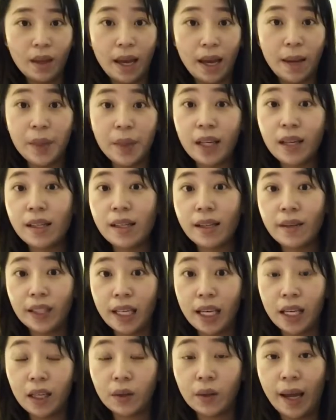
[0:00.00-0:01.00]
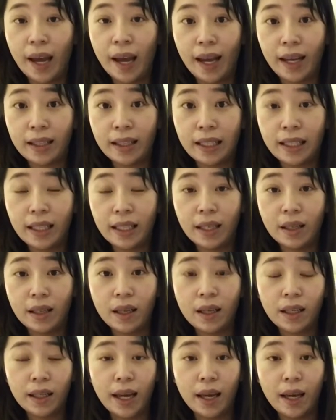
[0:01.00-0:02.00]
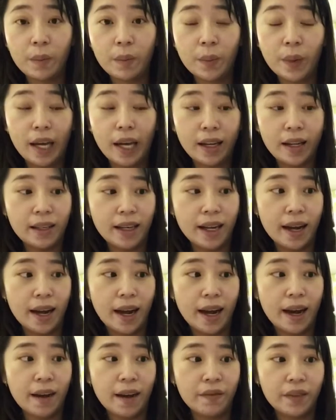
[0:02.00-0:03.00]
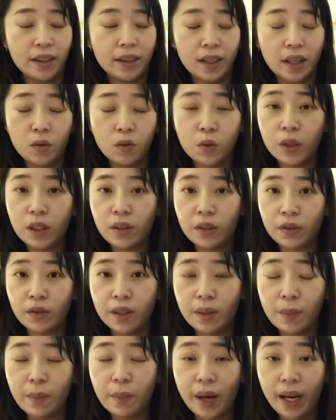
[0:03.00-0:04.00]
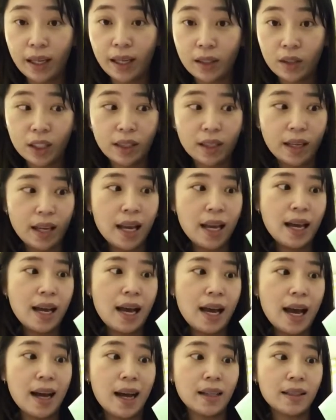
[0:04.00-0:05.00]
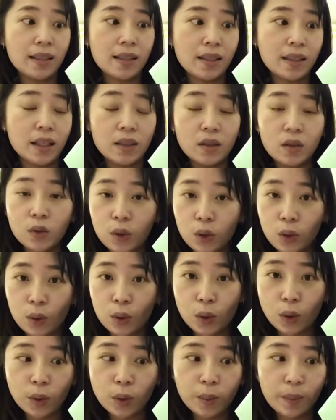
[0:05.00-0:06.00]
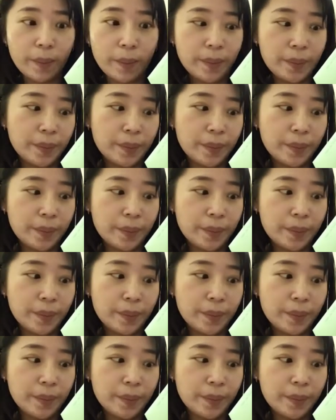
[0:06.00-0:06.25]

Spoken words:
and because of the Eco Hankie campaign they are having like 3 different packaging. I just got 2.